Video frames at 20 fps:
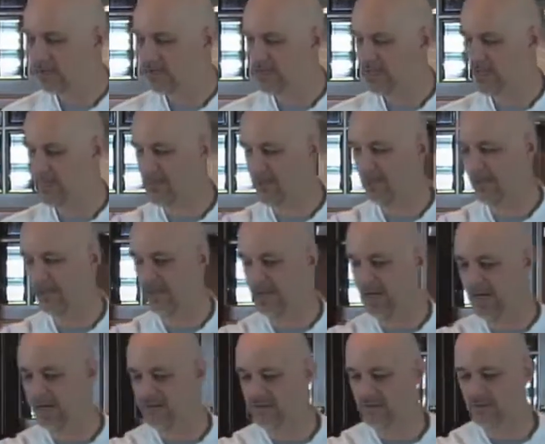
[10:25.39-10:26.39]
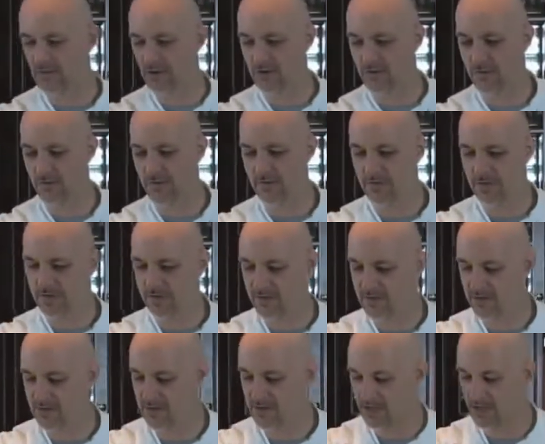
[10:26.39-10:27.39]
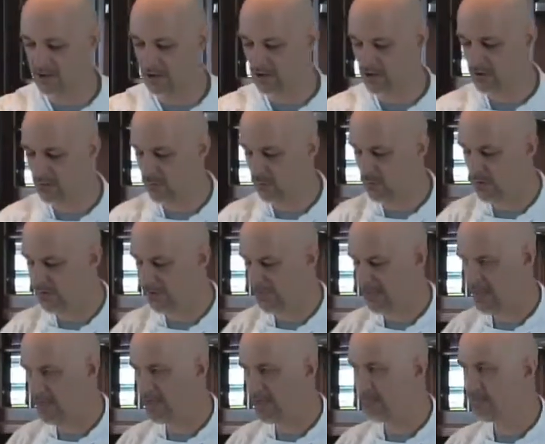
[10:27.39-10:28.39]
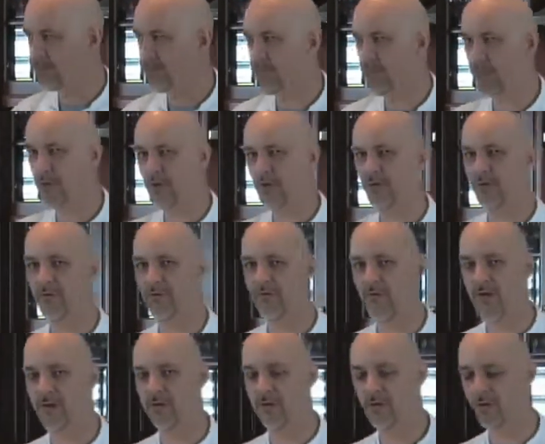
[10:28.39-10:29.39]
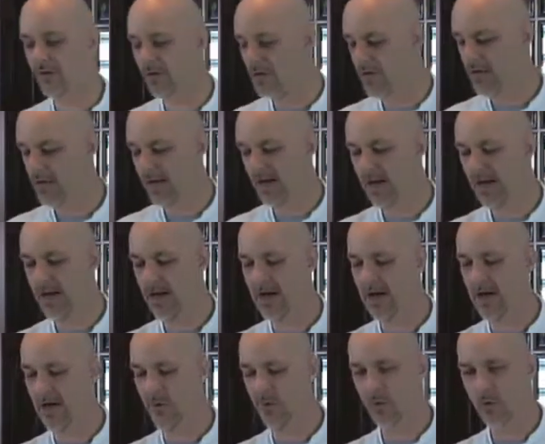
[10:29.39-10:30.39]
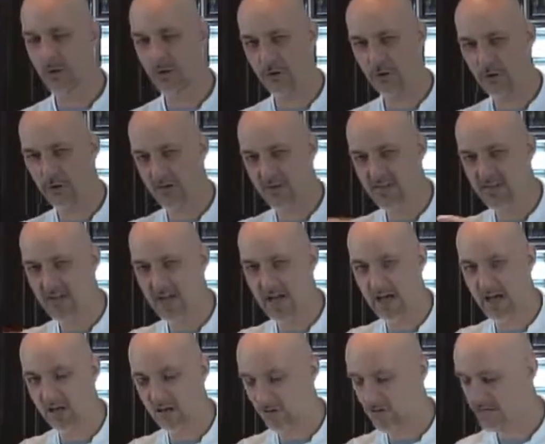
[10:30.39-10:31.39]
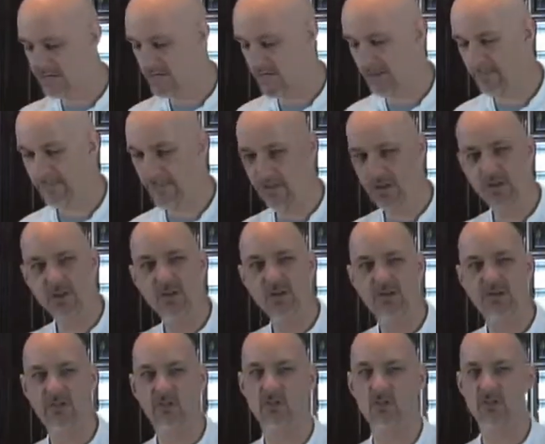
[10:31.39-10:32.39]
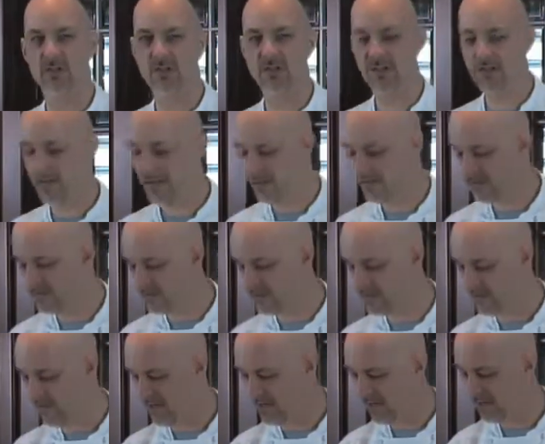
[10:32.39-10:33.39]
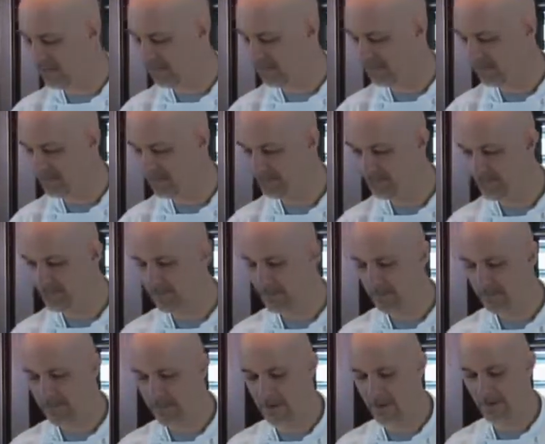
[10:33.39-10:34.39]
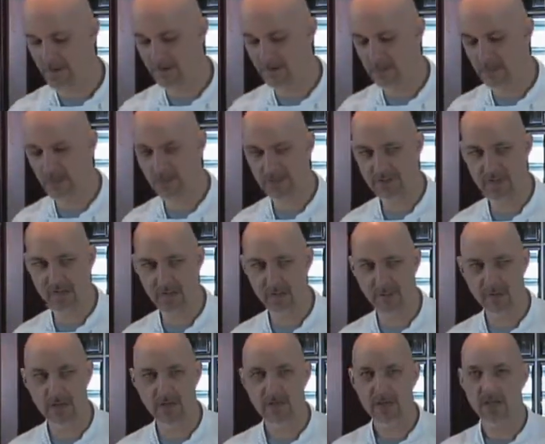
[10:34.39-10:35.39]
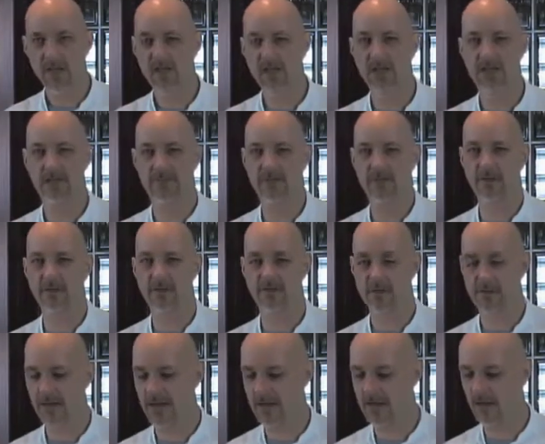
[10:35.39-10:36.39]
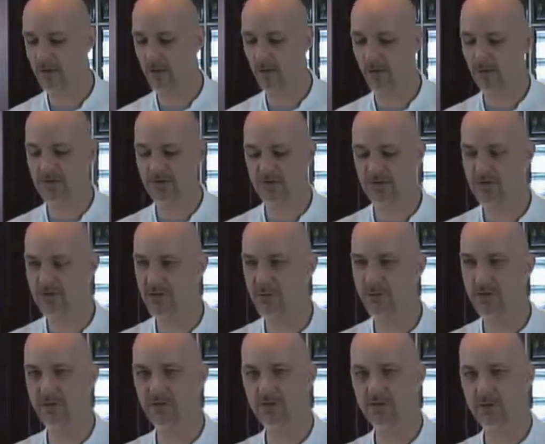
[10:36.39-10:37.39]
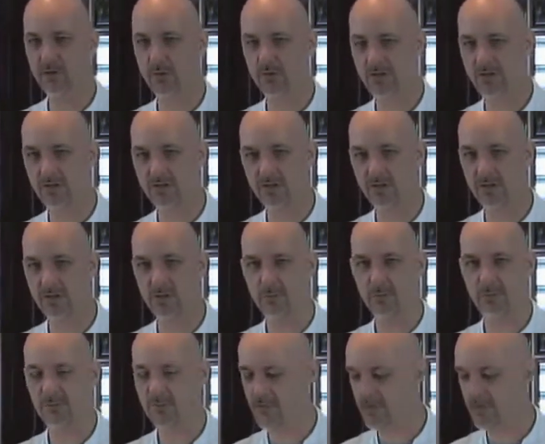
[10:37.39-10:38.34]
Typically, I serve this dish with a pickled fennel and watercress salad on top of it. It looks really nice, very summertime. You can definitely do that, or just some mixed greens, a little,